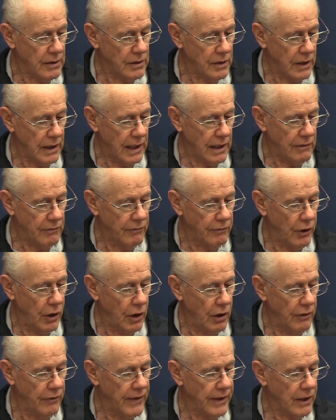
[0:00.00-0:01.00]
get
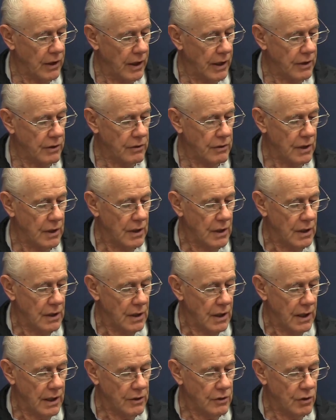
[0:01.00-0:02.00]
involved. They got a
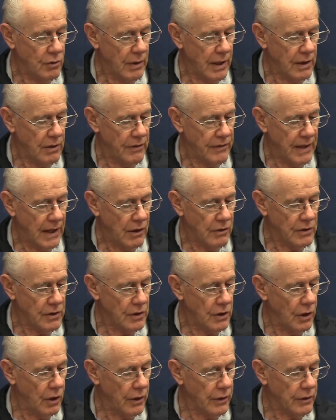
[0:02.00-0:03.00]

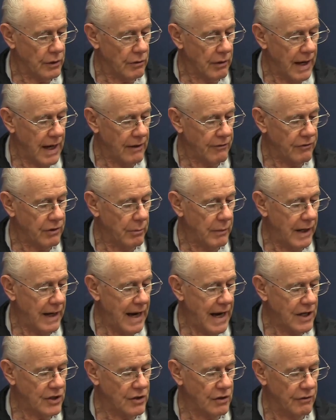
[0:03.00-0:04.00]
$200,000 grant from the
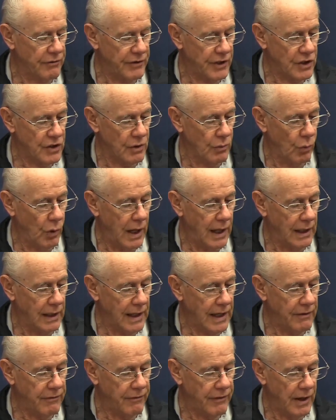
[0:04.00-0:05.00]
National Fish and
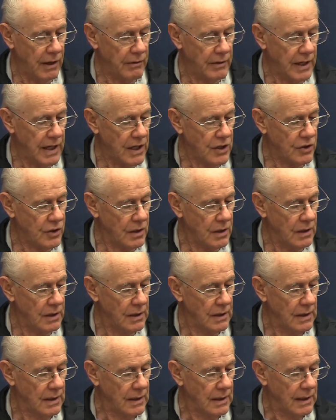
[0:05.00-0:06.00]
Wildlife Foundation.
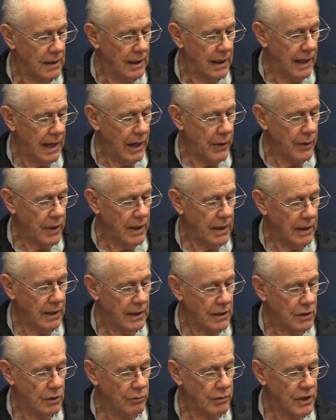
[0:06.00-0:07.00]
allowing
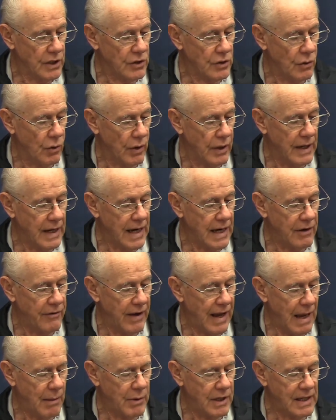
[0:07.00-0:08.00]
it to restore native
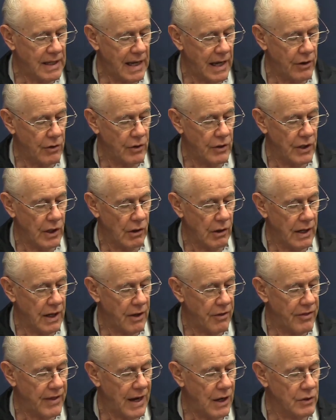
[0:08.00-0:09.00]
habitat on nearly
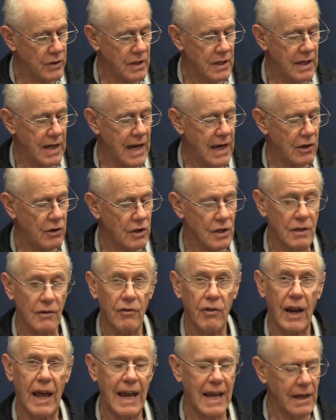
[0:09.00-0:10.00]
1,000 acres of
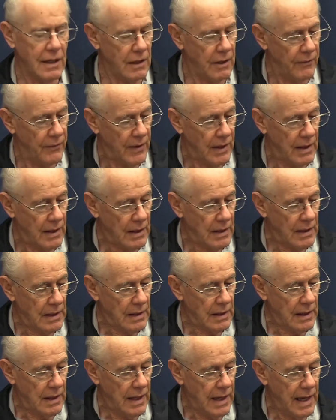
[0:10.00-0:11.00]
land,
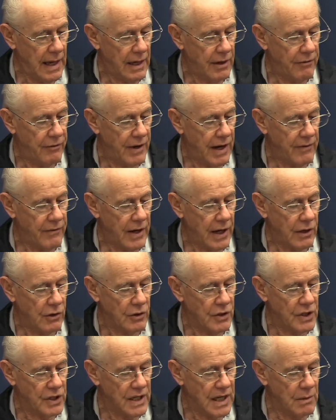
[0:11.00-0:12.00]
and a 5-acre
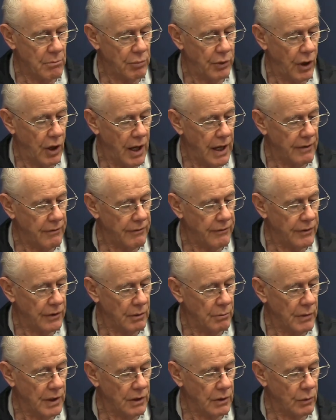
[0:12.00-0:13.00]
seed plot for
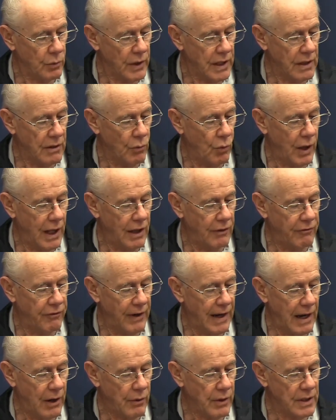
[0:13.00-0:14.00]
milkweed and
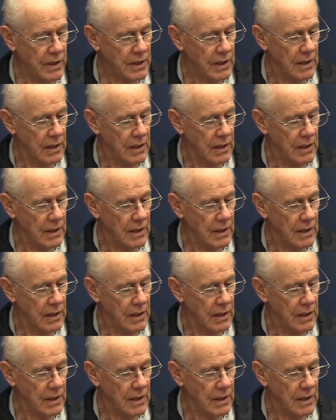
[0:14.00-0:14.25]
wildflowers